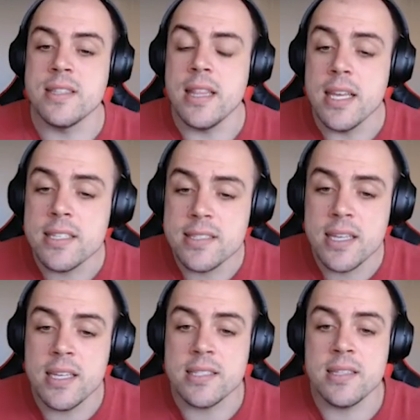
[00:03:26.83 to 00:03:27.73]
this
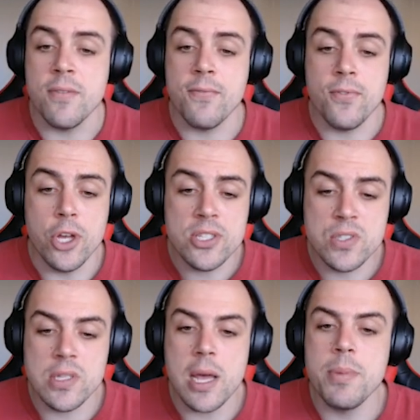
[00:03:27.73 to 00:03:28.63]
is the first
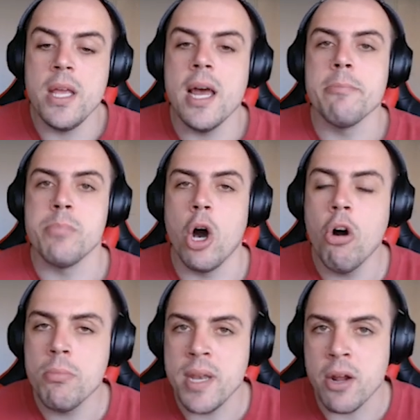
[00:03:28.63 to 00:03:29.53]
step in our
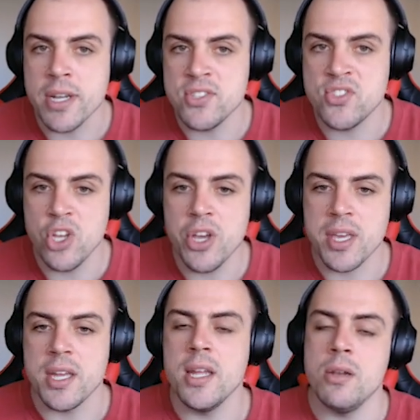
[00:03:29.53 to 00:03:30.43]
pulmonary
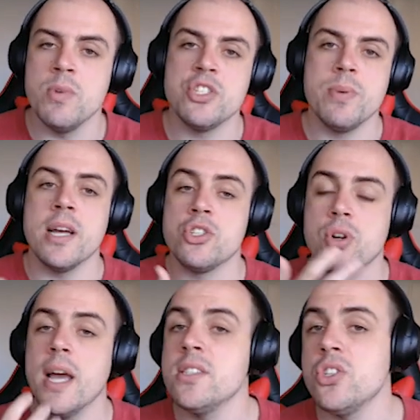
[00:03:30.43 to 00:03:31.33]
circuit in which we are
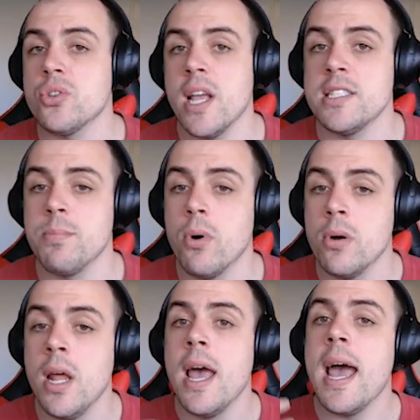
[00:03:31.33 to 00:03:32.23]
trying to
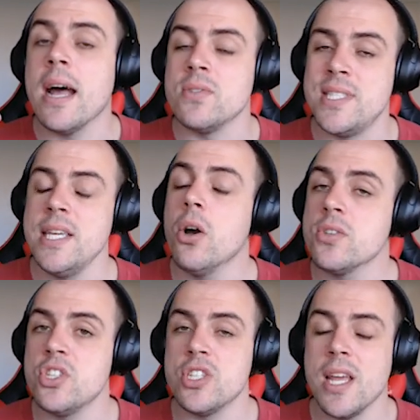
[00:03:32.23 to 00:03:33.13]
transport our
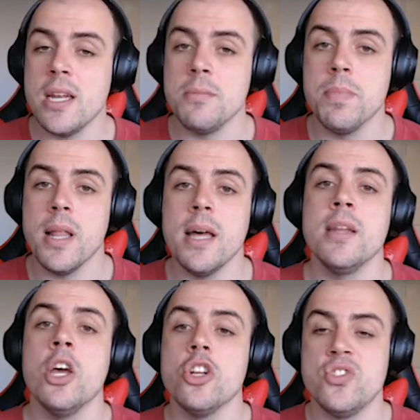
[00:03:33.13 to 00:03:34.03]
deoxygenated
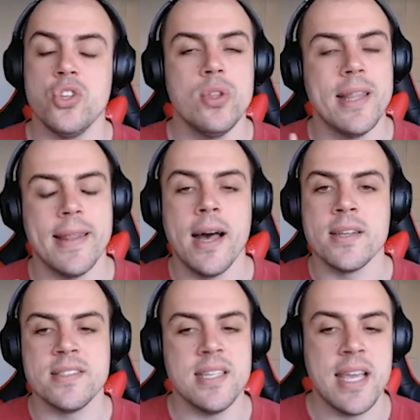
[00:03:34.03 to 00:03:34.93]
blood to the
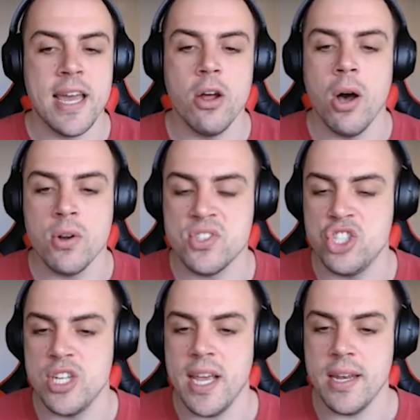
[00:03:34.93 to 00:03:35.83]
lungs to get
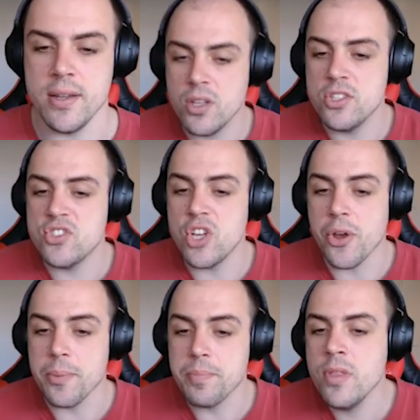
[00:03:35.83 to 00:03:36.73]
oxygenated.
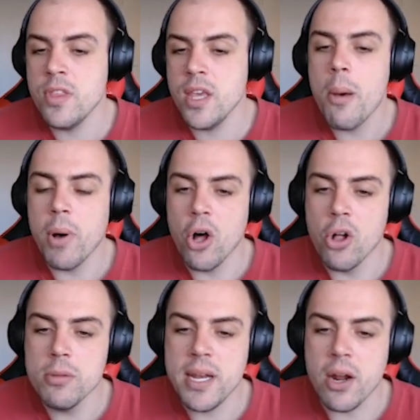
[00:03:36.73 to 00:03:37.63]
So the
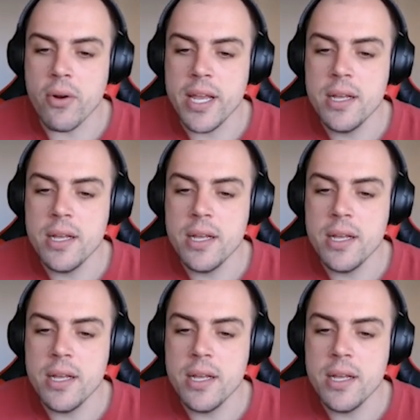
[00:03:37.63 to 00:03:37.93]
pulmonary